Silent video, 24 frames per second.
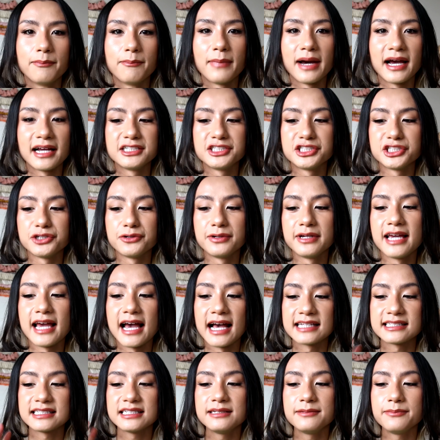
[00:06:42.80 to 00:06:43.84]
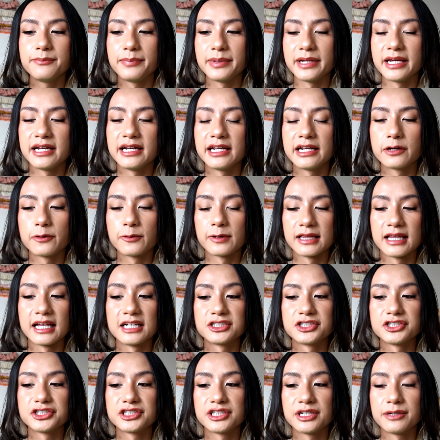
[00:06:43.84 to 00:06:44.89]
Mind you, he hasn't been in a
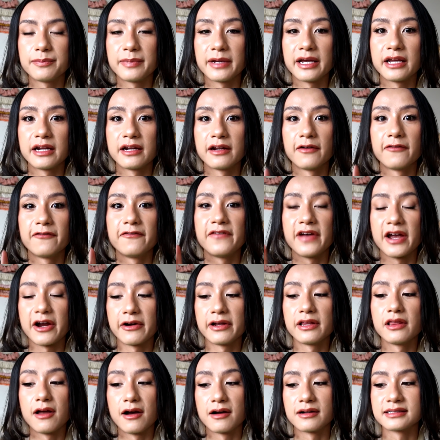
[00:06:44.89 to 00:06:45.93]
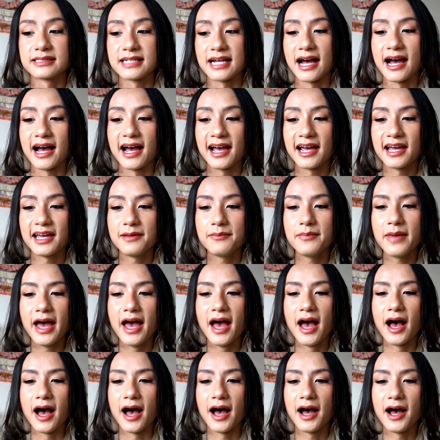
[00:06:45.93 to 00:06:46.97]
relationship in a very long time.
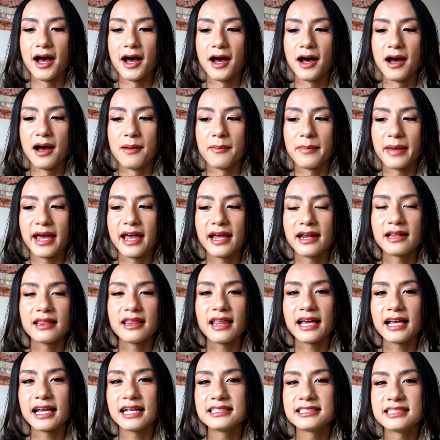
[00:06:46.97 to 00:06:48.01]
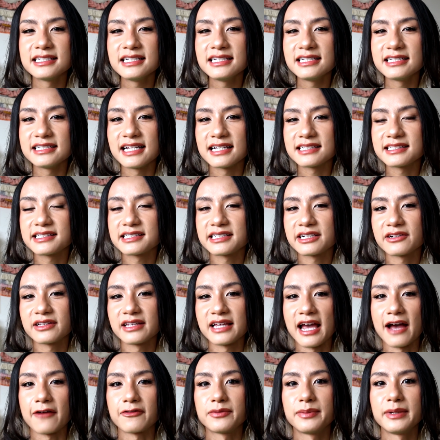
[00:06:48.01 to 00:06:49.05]
And like, it didn't
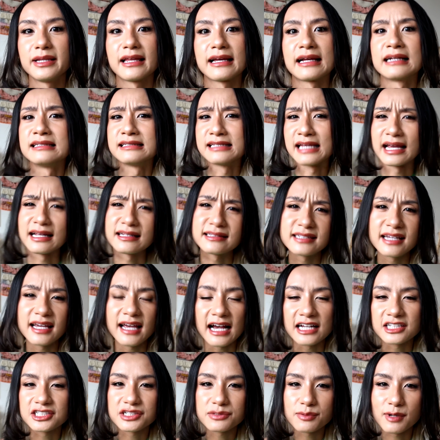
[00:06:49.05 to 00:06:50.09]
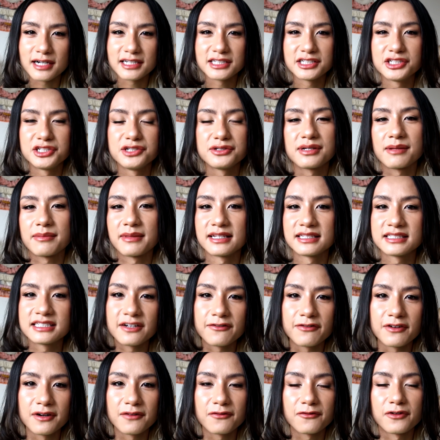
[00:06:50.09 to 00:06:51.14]
necessarily have to be like a date. I just wanted to do something
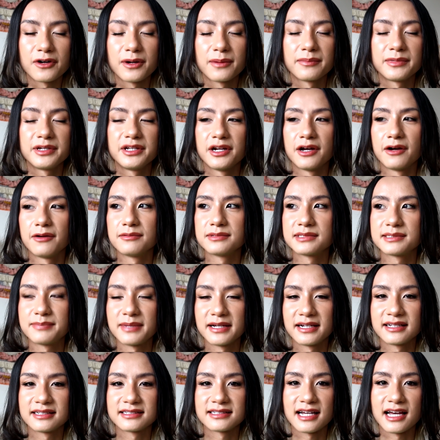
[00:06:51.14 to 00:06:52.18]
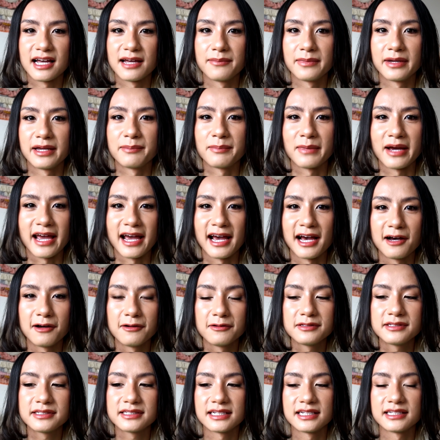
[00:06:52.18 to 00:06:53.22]
different from, you know, spending time in my
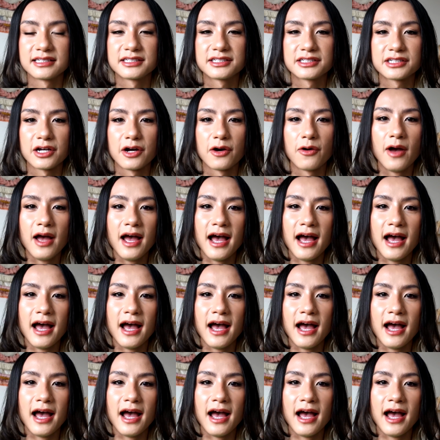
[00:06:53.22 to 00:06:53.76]
house. And so